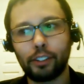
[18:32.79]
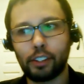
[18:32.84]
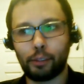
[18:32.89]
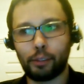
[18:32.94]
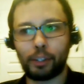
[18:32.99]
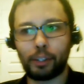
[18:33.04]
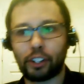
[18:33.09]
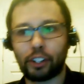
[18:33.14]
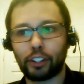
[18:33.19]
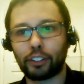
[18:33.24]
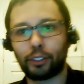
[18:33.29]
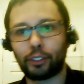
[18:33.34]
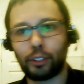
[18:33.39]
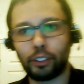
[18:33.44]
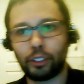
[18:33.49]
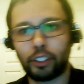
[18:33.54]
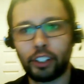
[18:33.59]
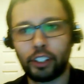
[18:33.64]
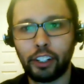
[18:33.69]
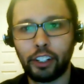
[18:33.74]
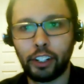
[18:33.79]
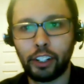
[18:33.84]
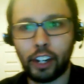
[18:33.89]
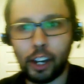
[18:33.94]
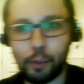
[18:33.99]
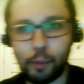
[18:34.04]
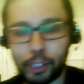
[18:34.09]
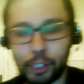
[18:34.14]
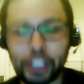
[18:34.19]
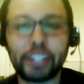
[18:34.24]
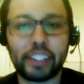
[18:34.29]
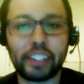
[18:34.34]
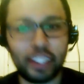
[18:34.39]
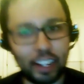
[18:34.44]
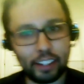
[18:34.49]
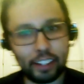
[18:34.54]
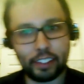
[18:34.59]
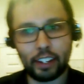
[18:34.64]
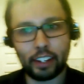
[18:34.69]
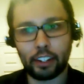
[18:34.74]
then we should also hold machines to
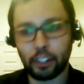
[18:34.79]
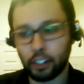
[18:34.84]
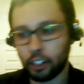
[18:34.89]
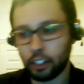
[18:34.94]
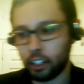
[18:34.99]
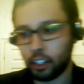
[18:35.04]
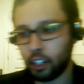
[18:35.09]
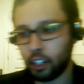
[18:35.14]
that standard.